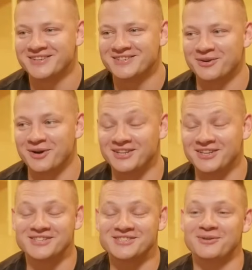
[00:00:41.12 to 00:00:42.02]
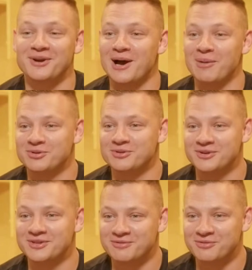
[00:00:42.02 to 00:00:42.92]
So I think it's a great
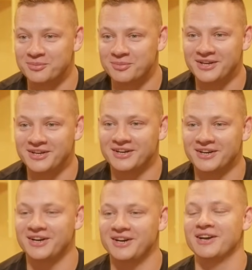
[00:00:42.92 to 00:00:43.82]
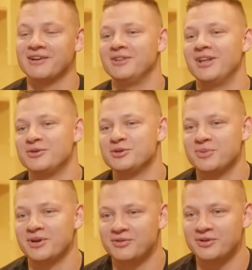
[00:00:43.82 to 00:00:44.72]
opportunity for me. I have a lot of
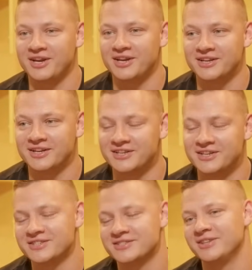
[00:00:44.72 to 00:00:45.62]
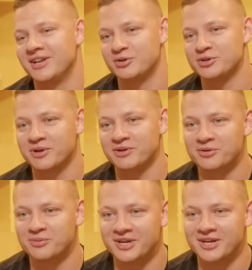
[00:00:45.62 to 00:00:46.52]
respect for Engin. I think he has a lot of respect
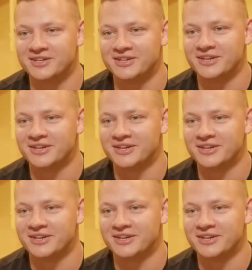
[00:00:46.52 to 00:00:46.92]
for me, and